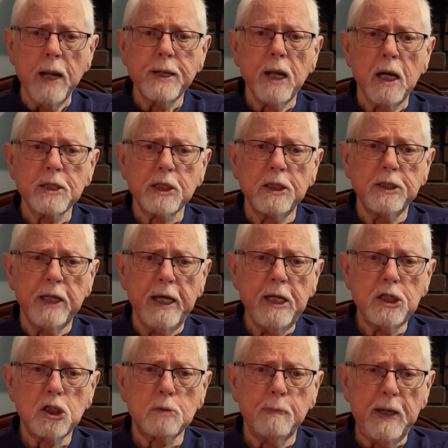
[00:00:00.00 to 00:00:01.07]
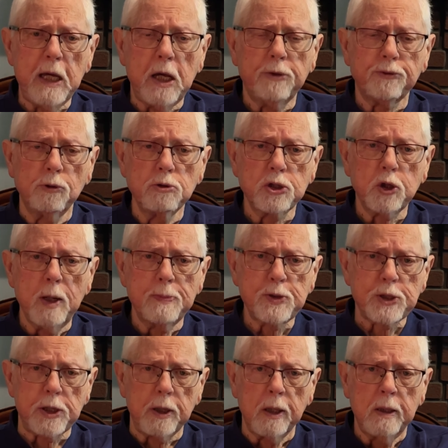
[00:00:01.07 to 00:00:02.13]
does indeed speak through
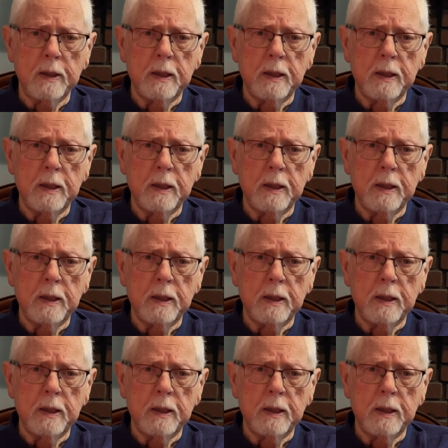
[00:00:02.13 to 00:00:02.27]
Scripture,